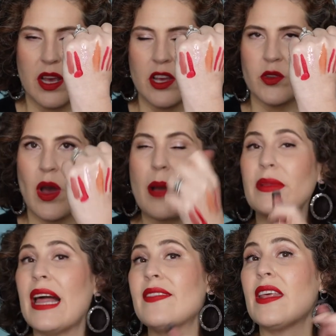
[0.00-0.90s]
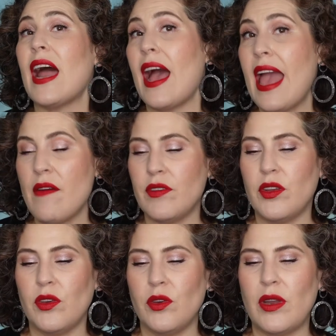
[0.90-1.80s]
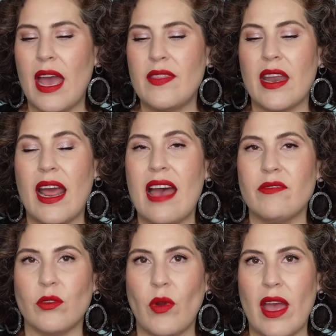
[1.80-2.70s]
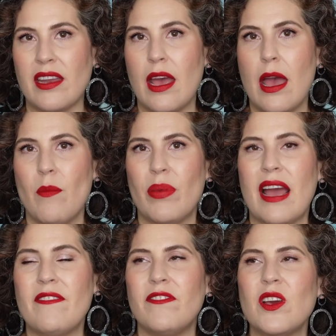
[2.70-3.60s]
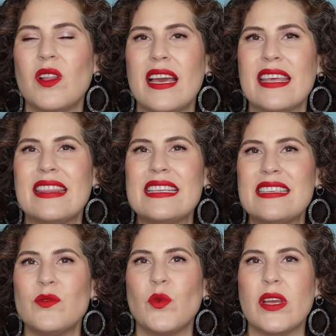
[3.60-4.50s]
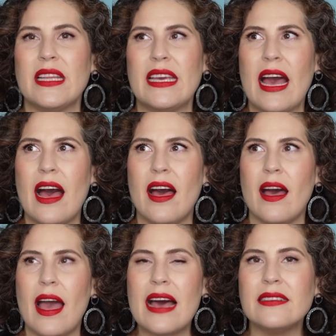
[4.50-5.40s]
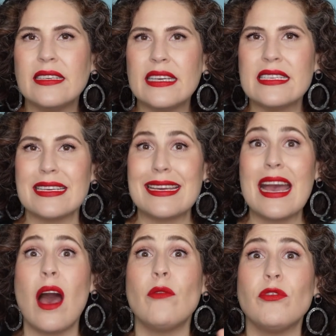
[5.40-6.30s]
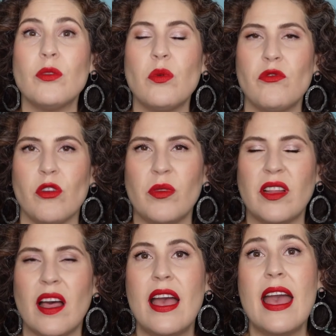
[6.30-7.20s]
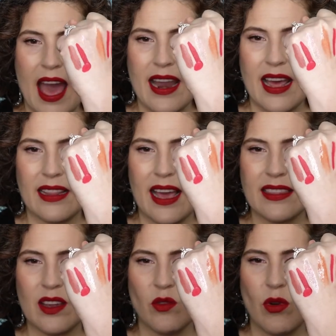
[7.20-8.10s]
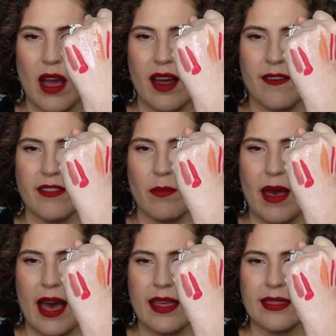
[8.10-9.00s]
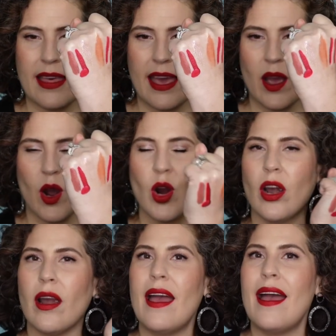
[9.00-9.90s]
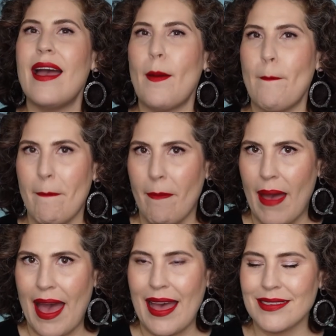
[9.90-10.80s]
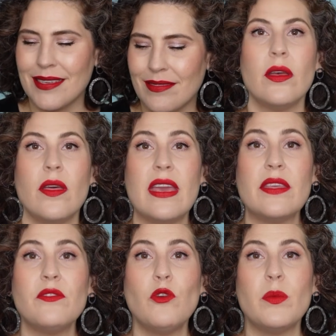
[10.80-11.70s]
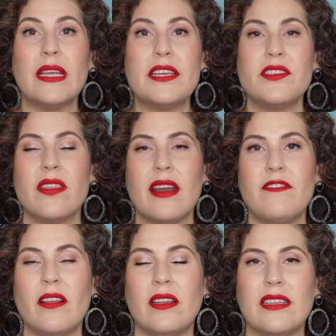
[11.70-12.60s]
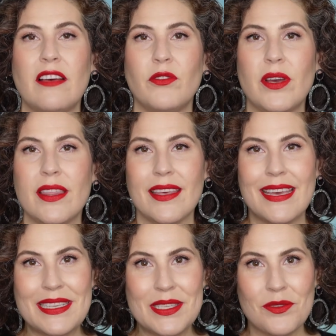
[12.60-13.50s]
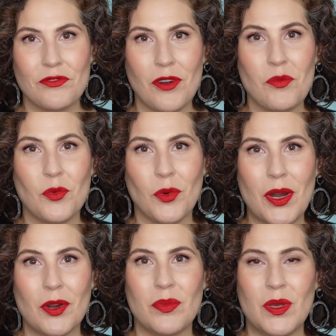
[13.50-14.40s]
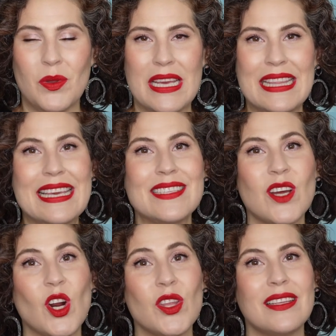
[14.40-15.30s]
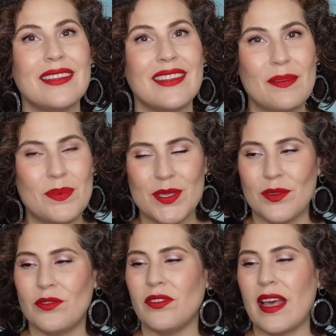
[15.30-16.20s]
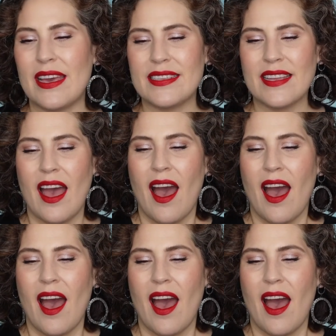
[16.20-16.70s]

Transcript: So I'm glad that I have a nude and that I have a red, but I feel like this is really a elegant, comfortable formula, and I like that right off the bat, they are matte. The other formulation that I fell in love with is from Rare Beauty. These are the lip souffles.